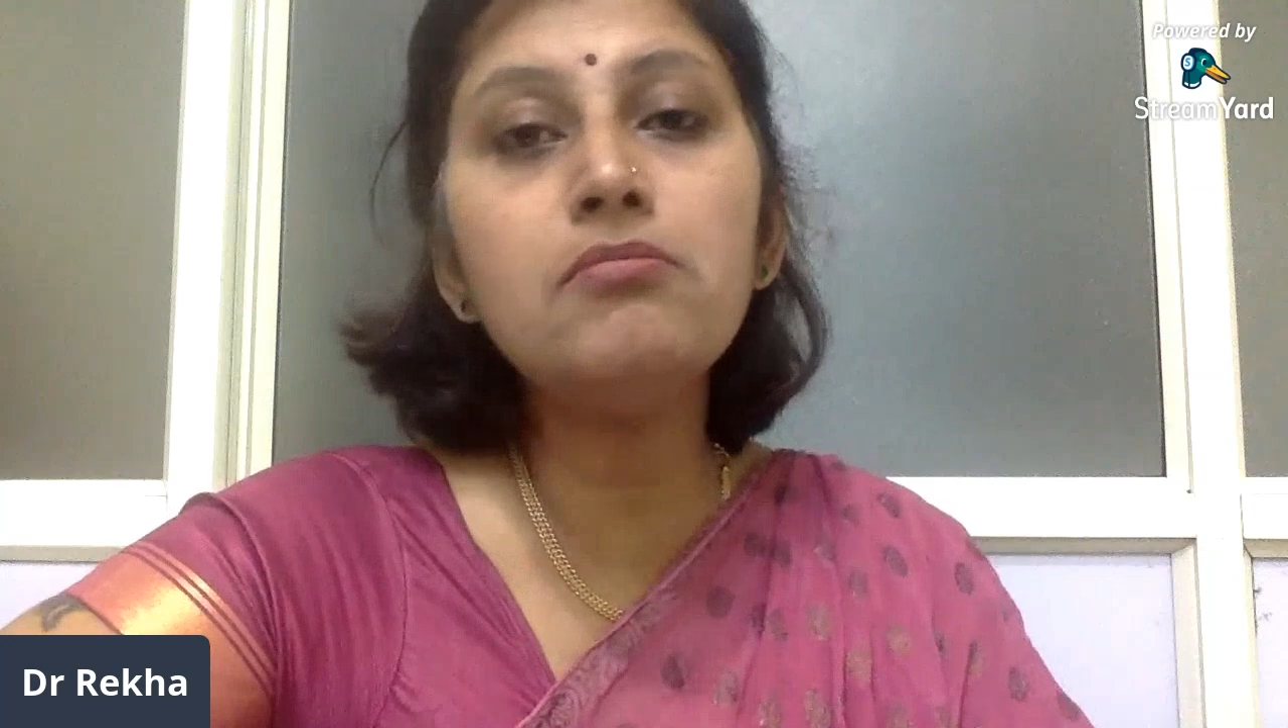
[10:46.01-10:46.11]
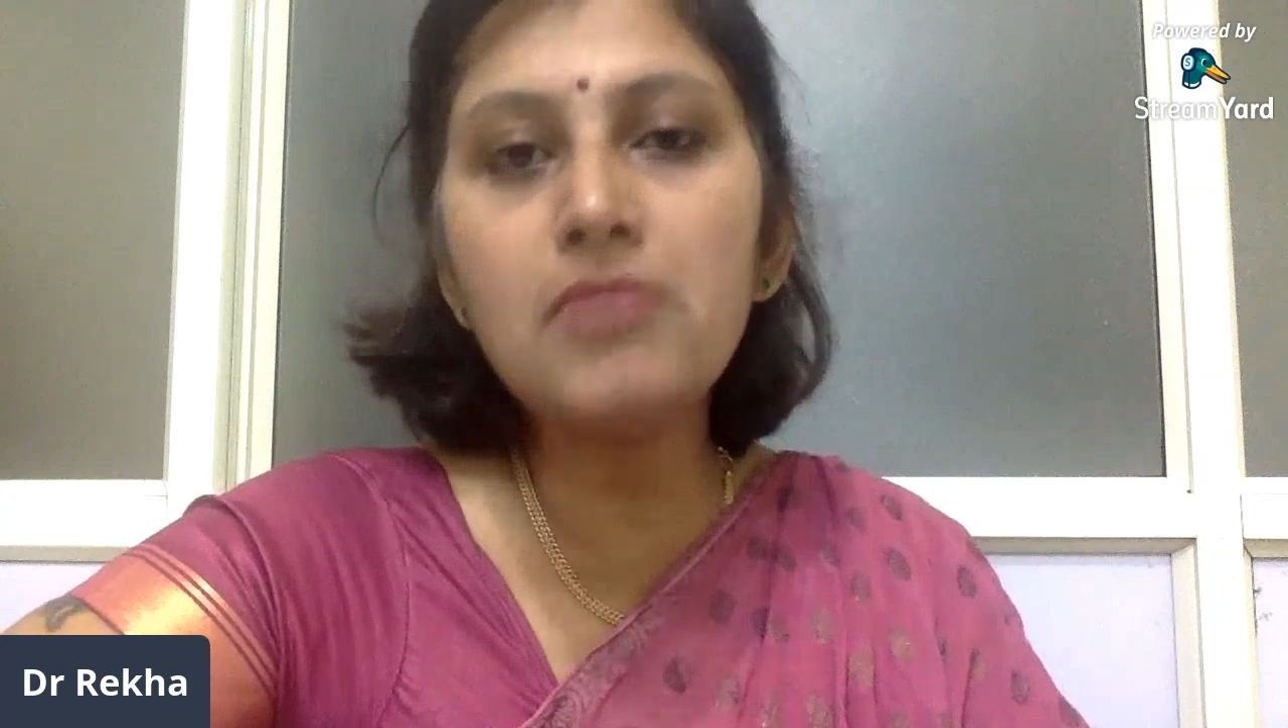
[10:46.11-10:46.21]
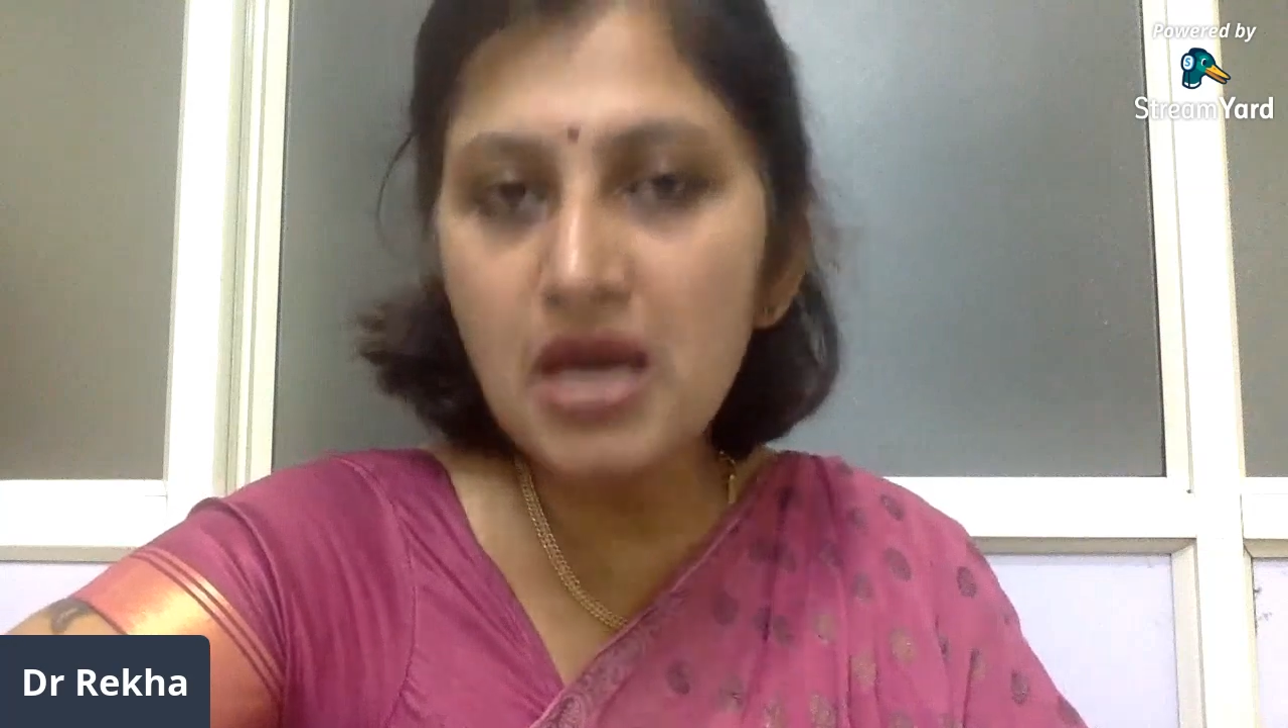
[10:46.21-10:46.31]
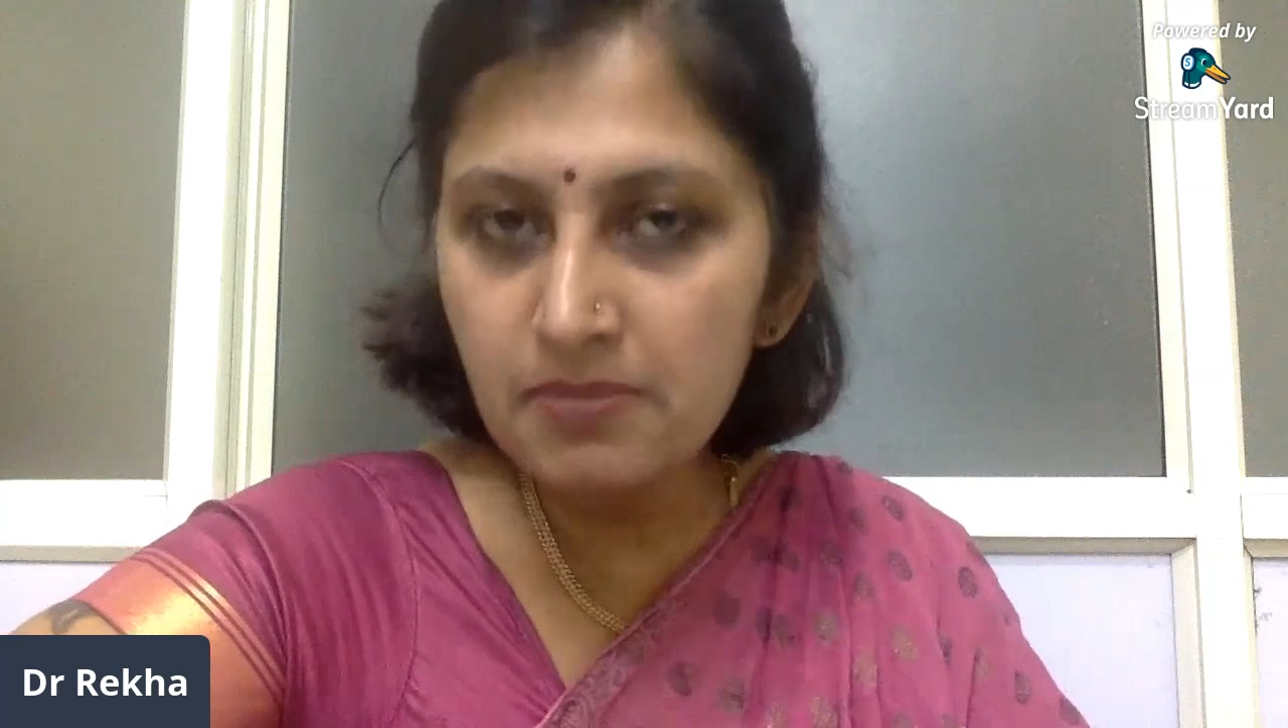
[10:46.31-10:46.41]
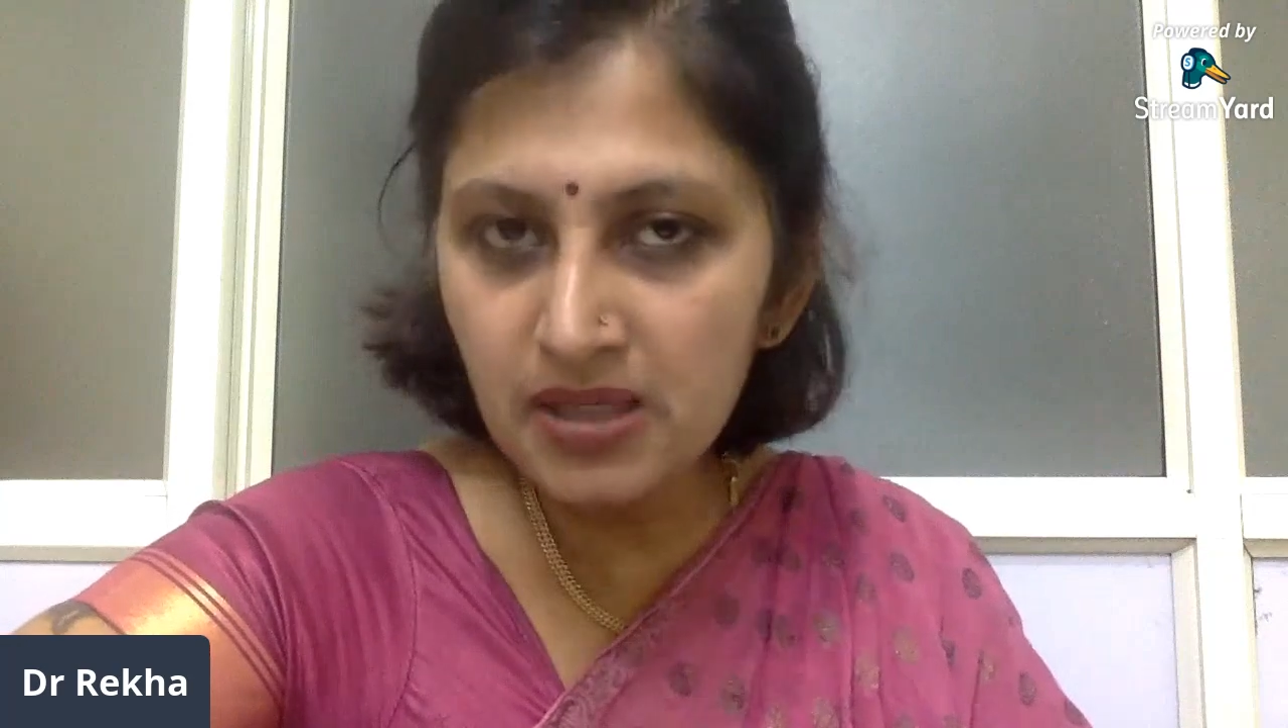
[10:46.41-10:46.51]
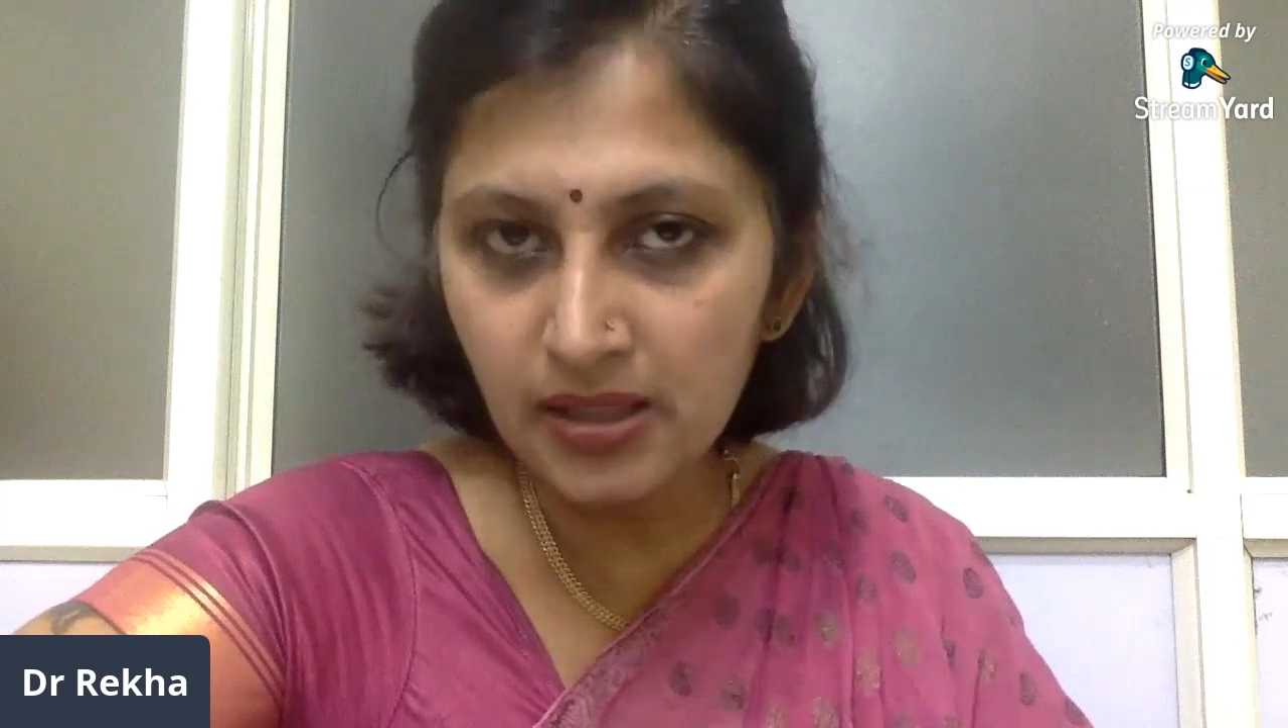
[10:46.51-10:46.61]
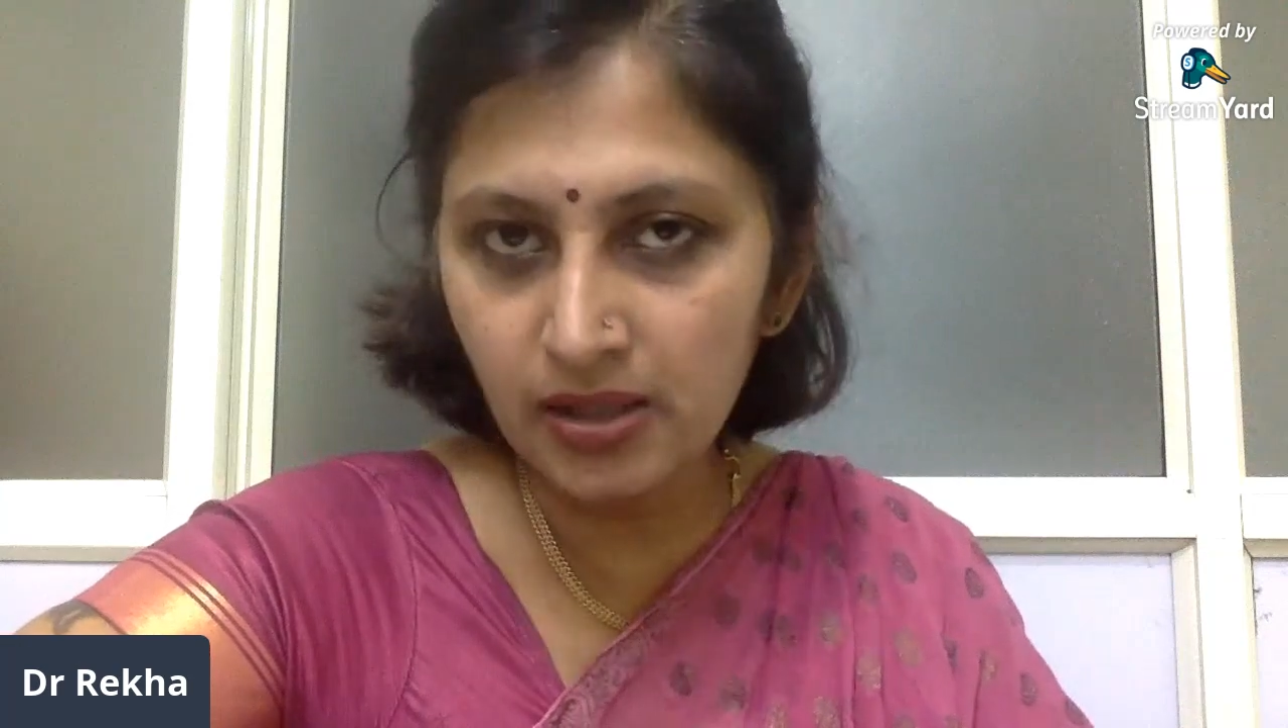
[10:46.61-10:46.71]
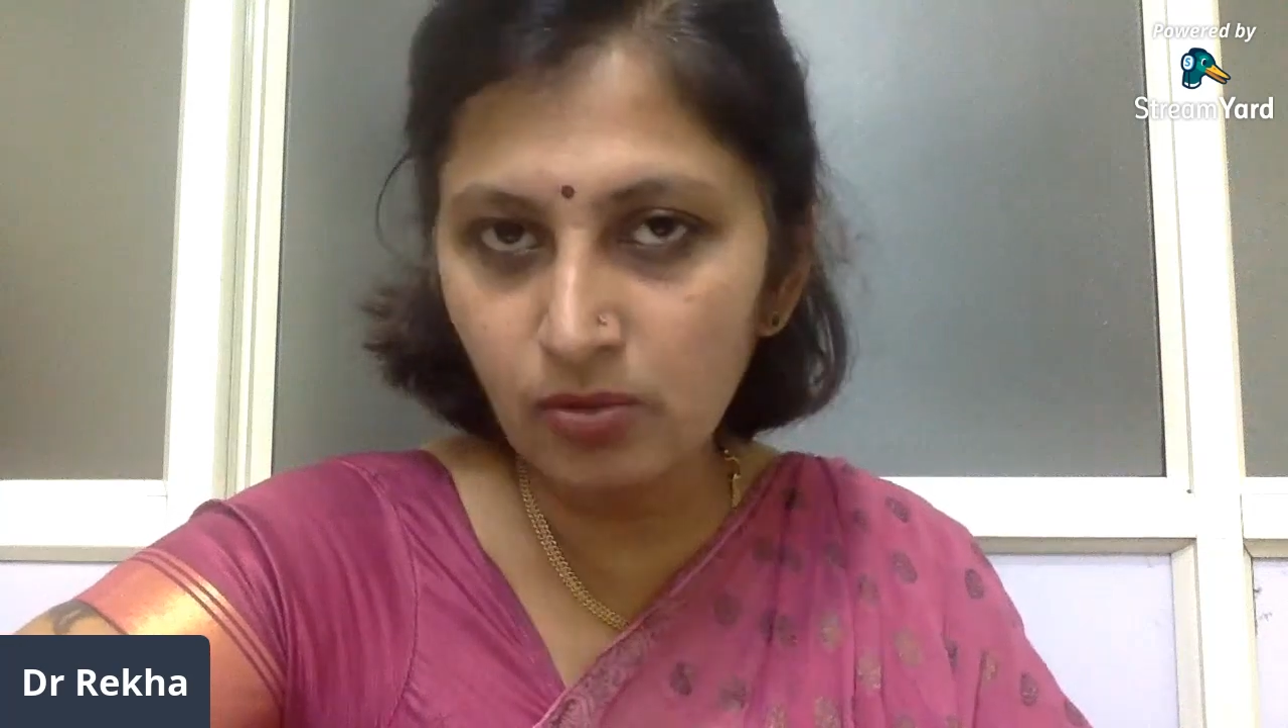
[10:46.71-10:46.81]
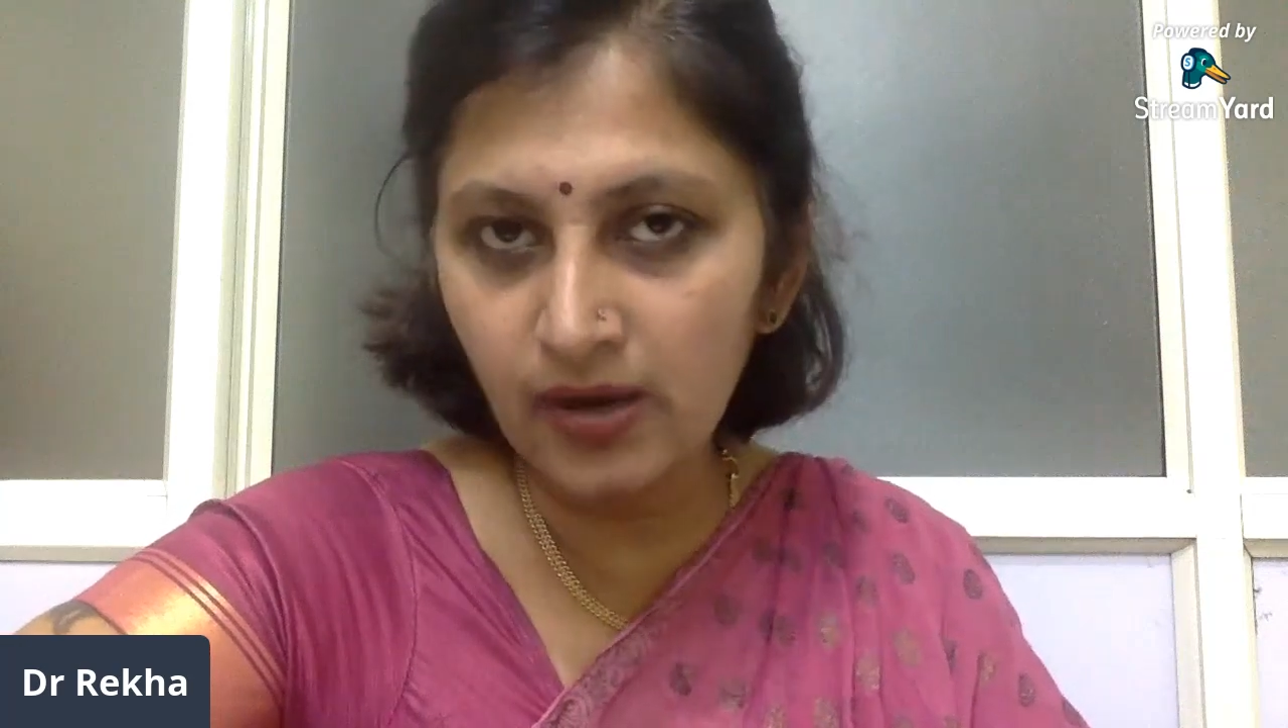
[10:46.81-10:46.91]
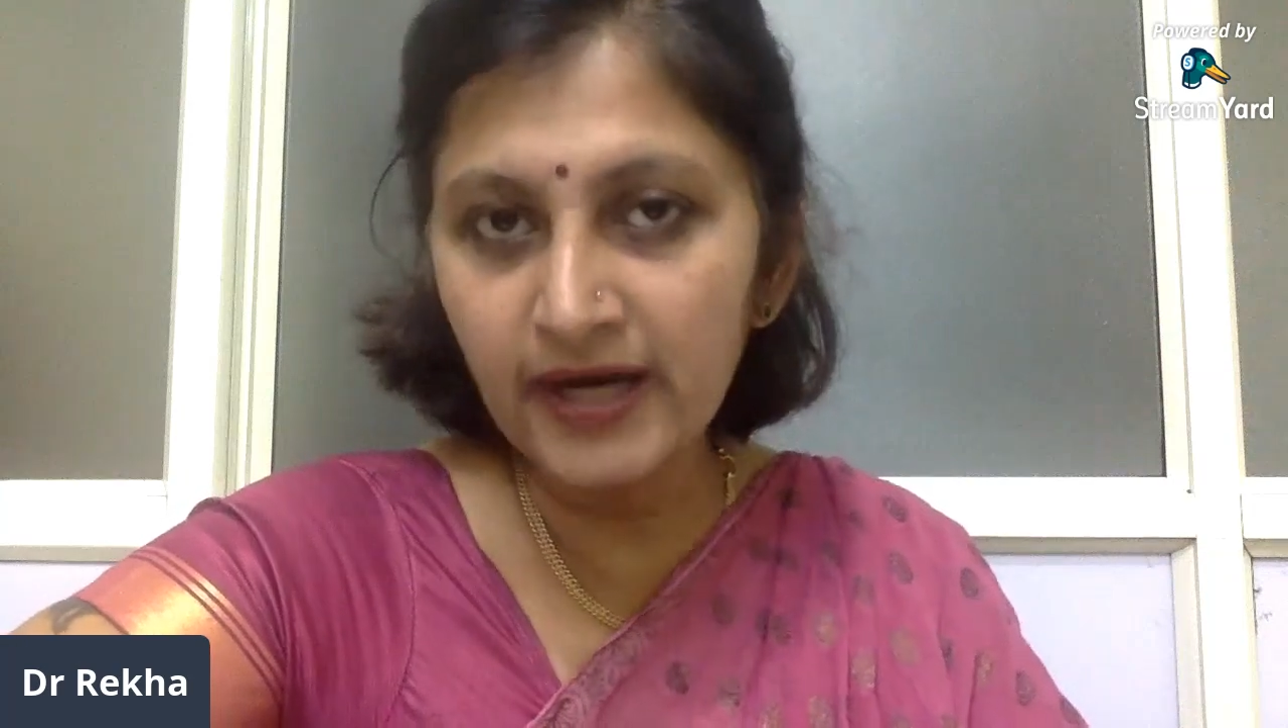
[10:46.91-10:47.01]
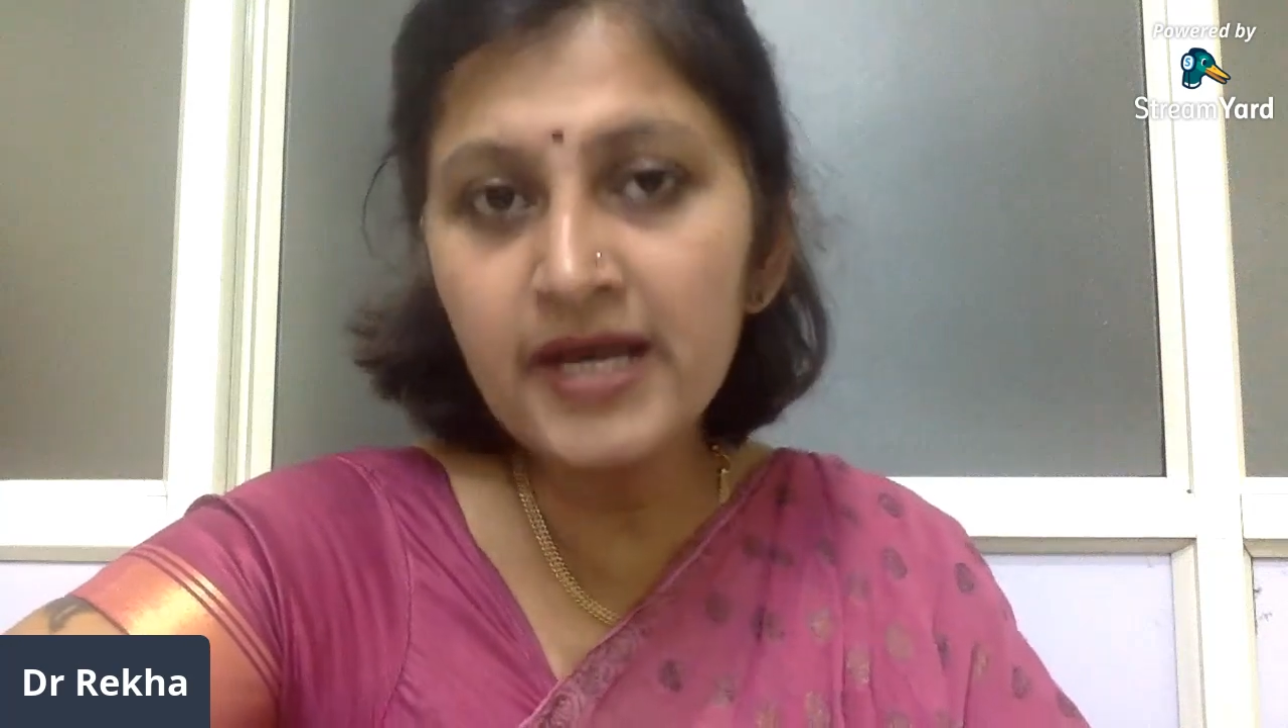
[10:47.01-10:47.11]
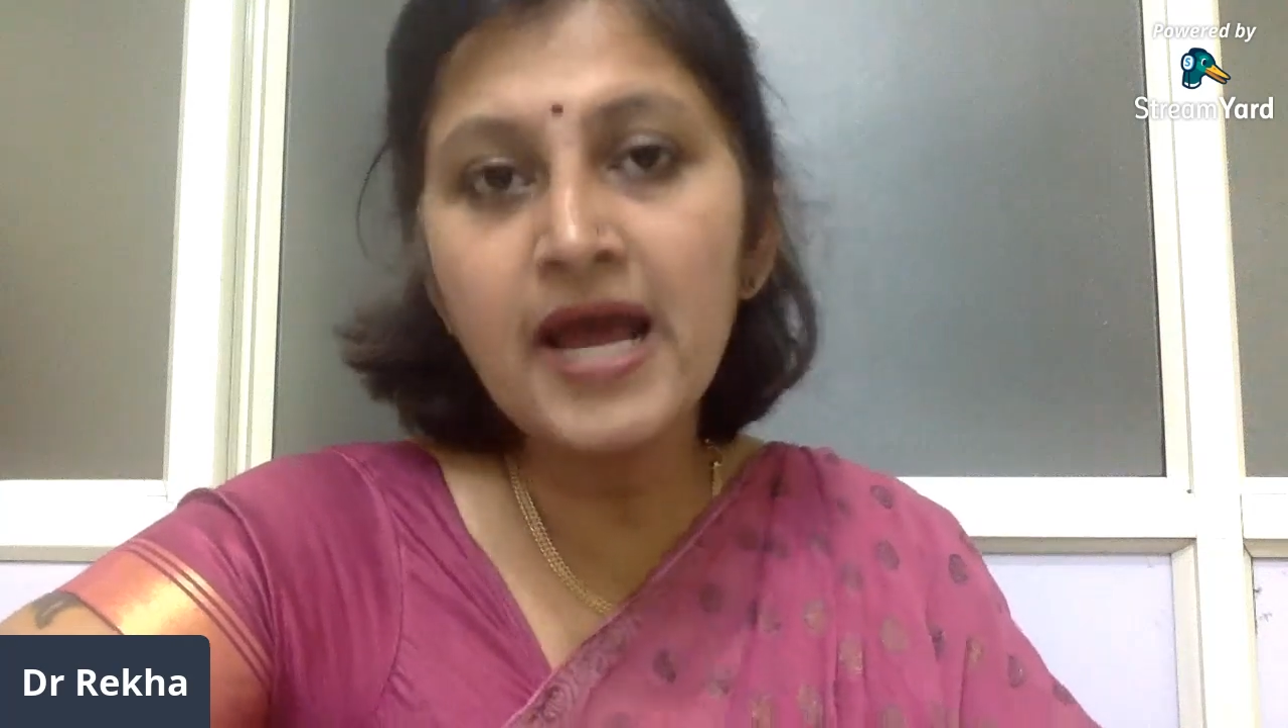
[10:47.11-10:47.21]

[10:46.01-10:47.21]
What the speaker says: may be required.